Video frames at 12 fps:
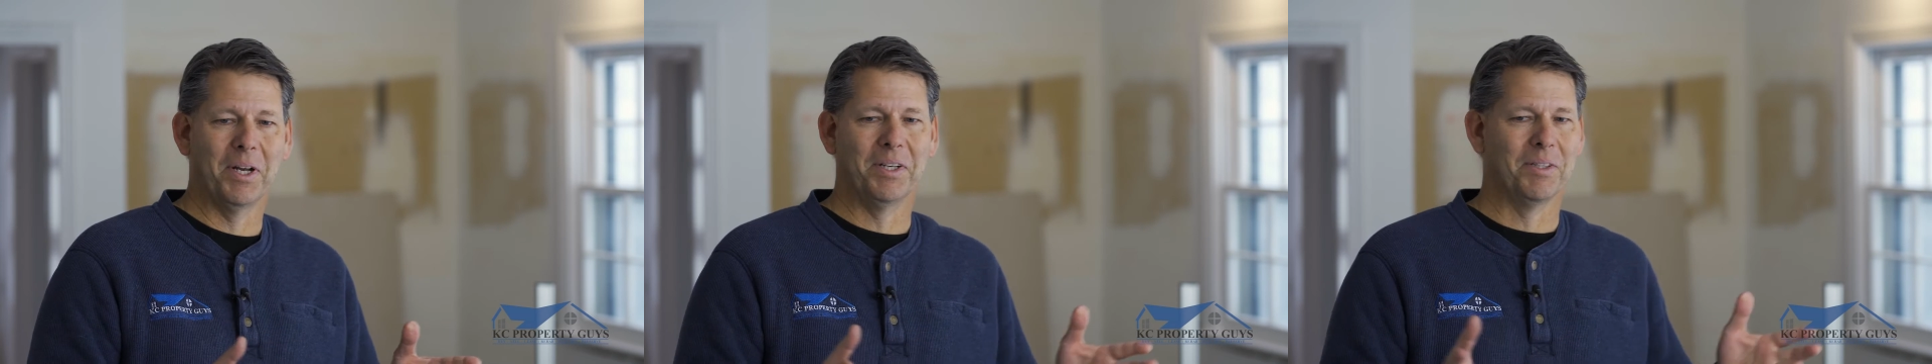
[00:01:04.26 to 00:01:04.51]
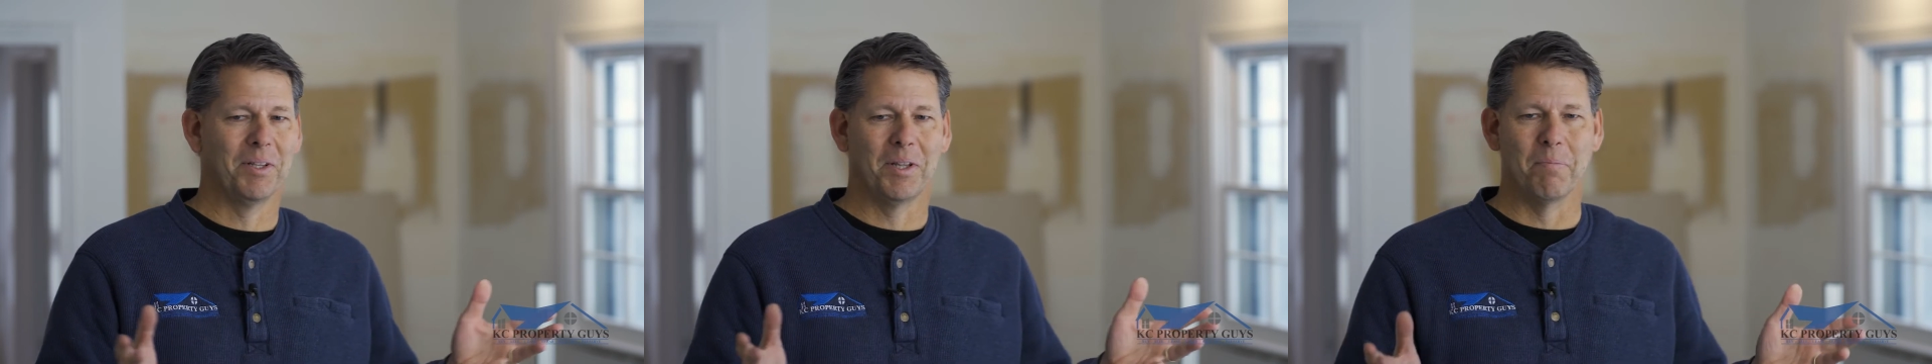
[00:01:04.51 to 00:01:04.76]

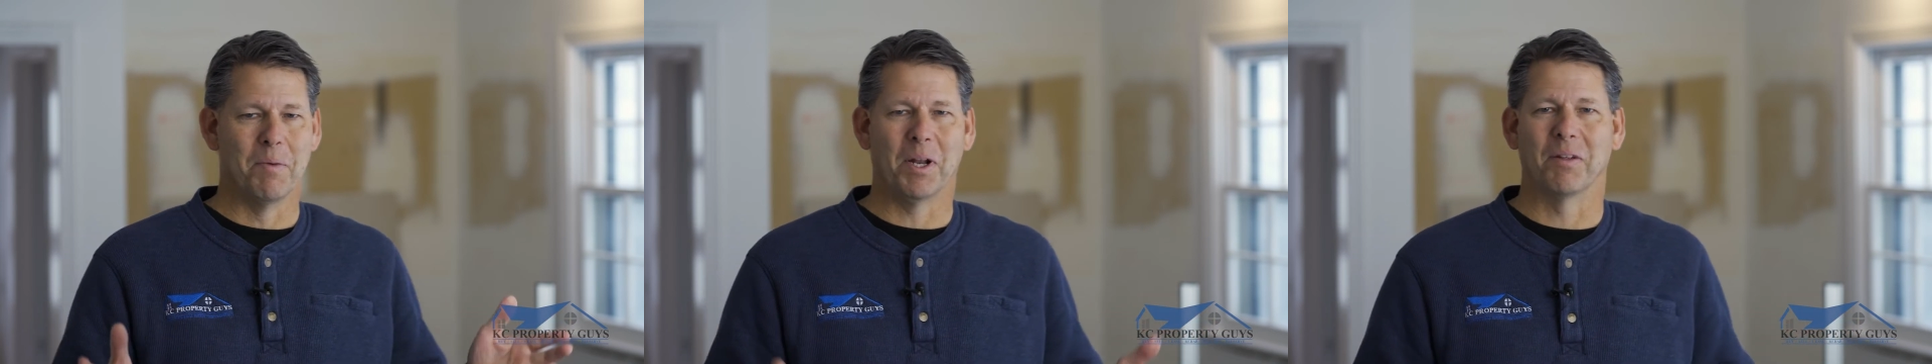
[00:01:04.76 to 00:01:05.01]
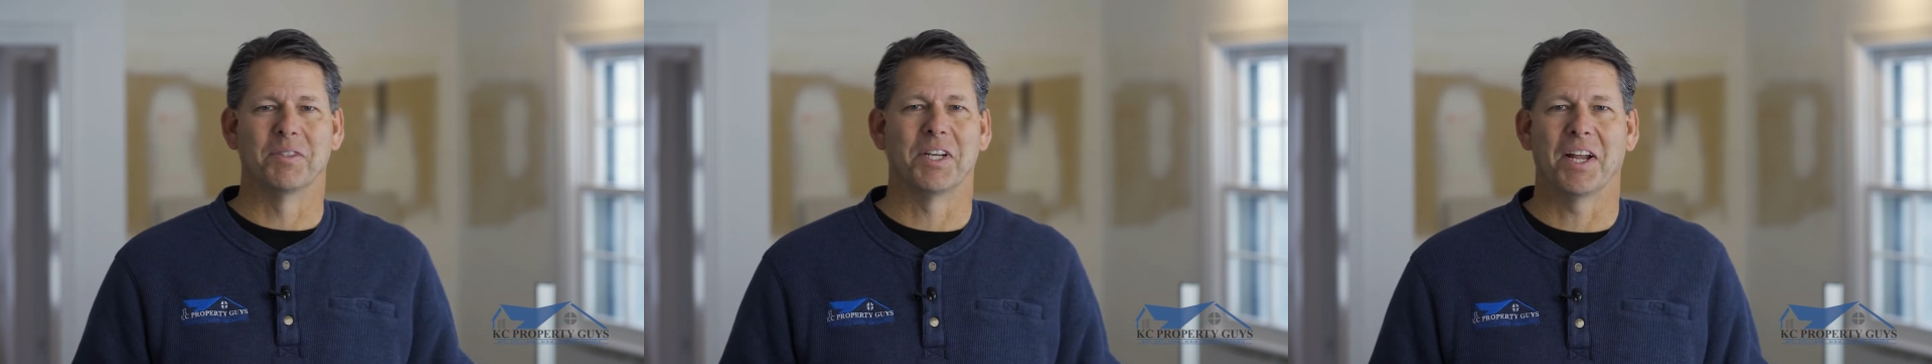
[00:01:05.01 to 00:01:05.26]
in the
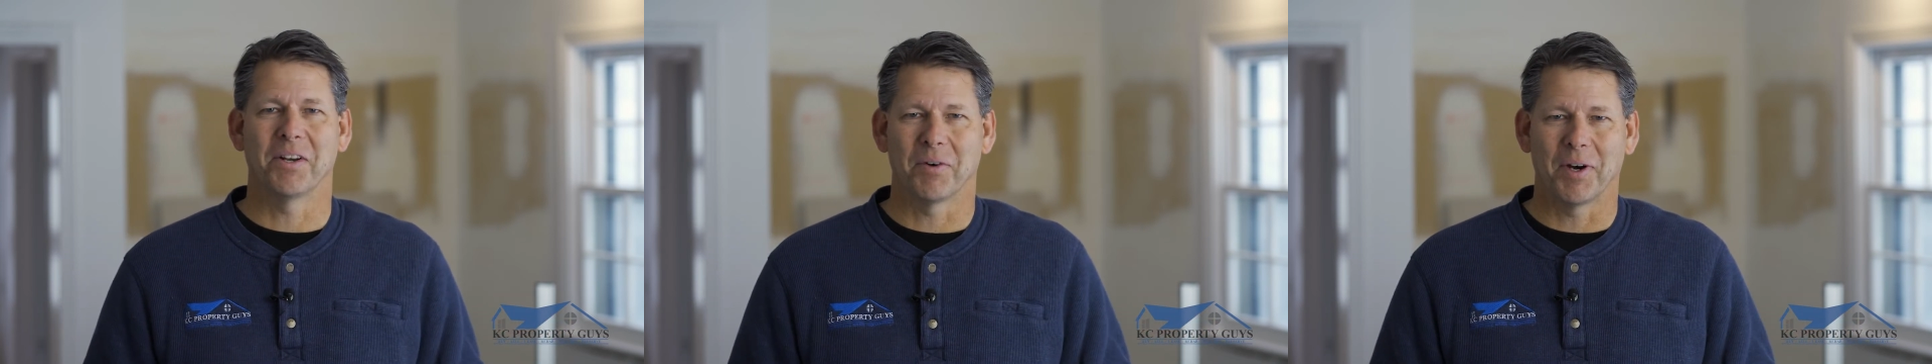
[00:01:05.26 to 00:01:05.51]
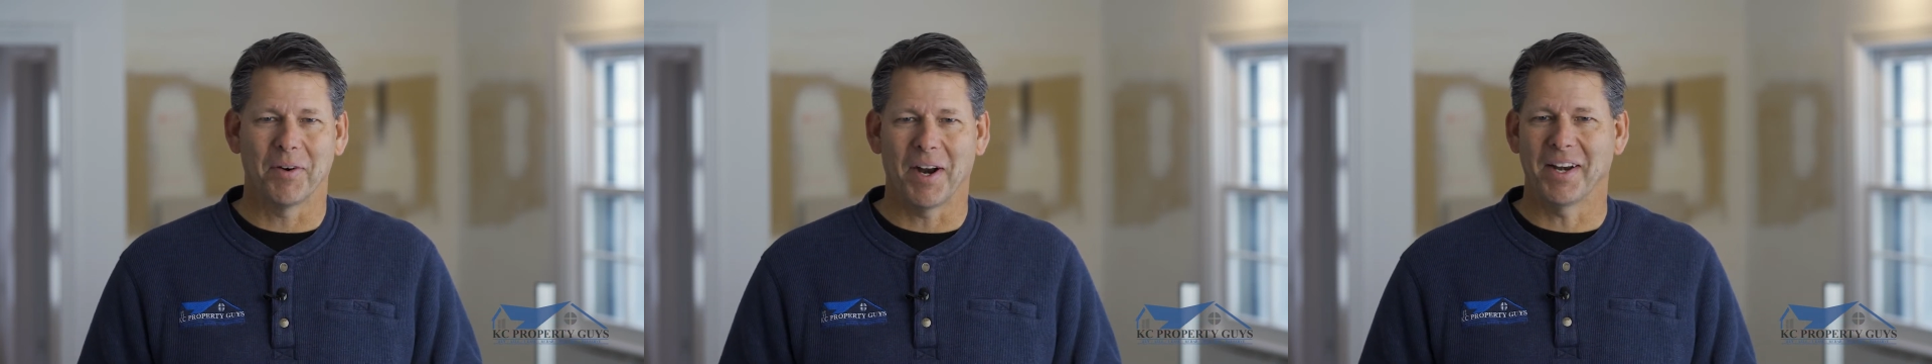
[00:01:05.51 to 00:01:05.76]
middle of
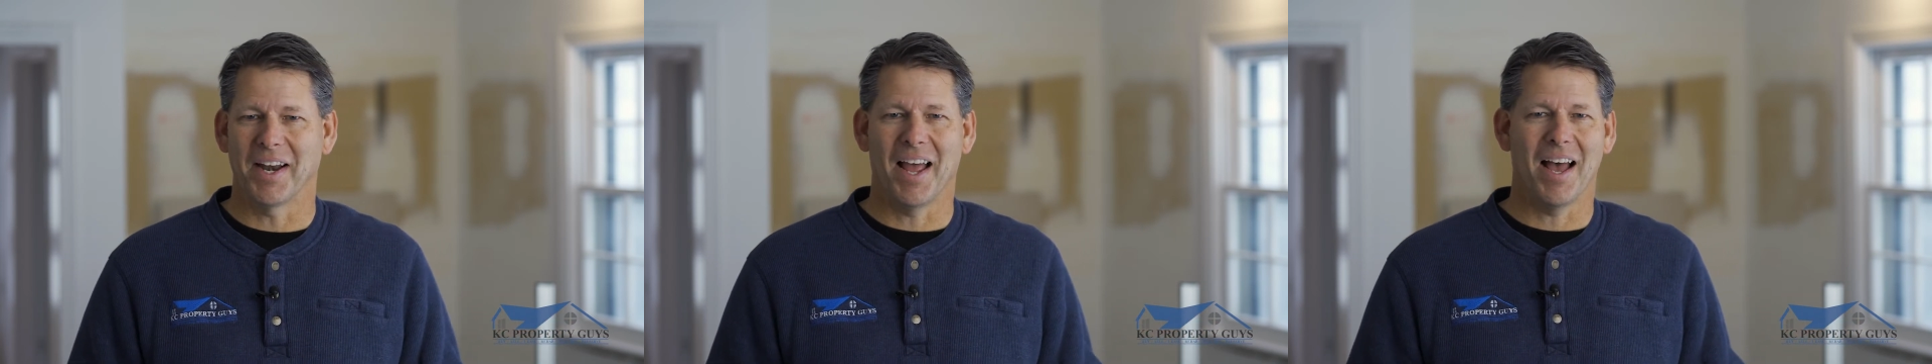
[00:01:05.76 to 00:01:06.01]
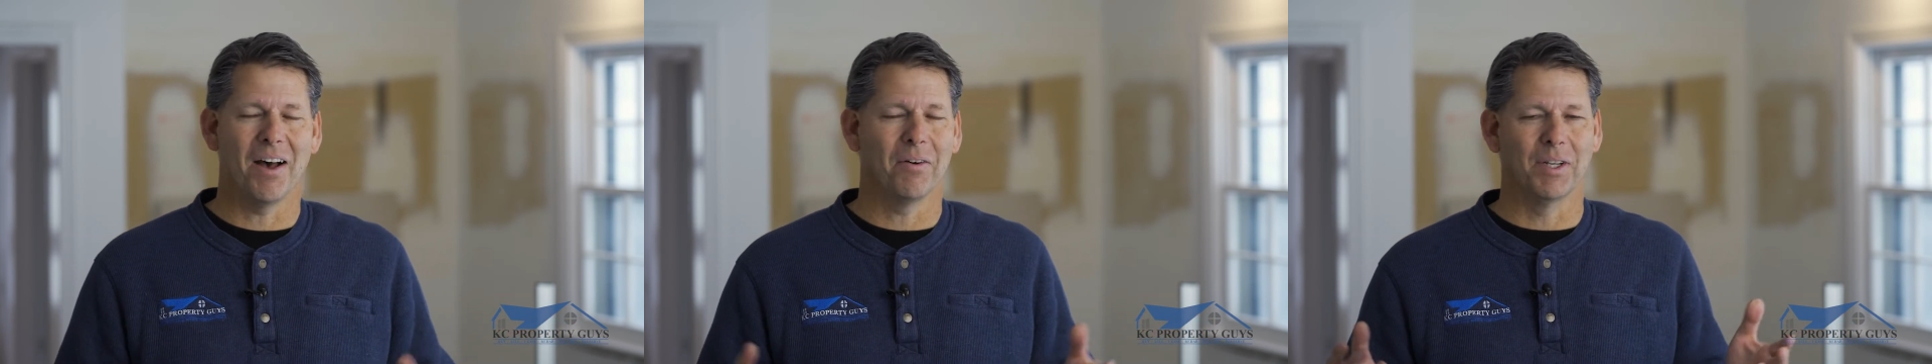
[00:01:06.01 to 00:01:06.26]
January right
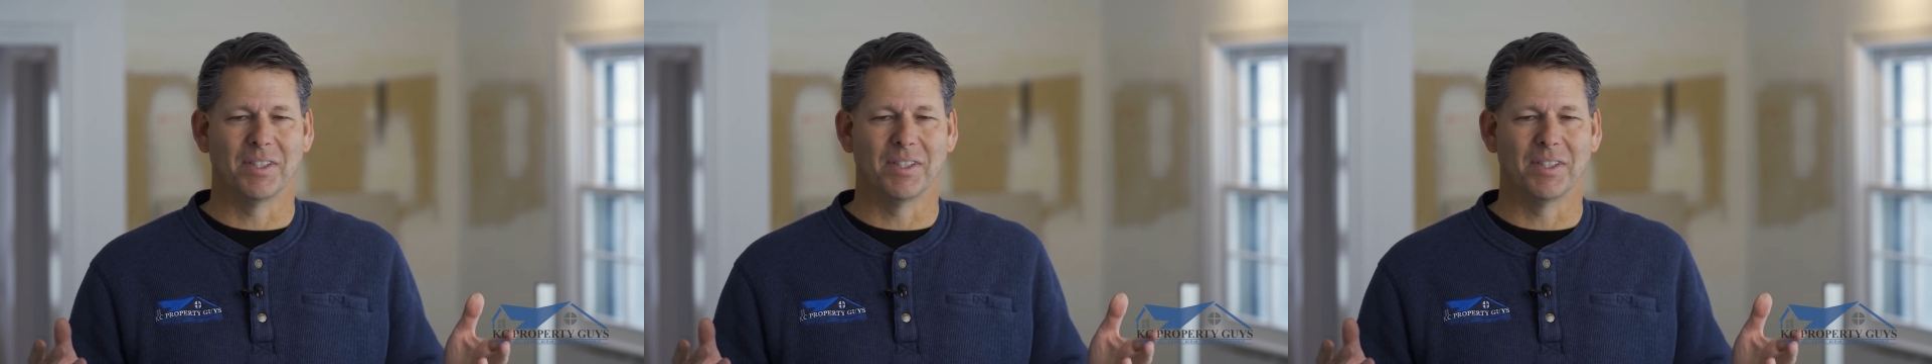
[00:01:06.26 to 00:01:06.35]
now.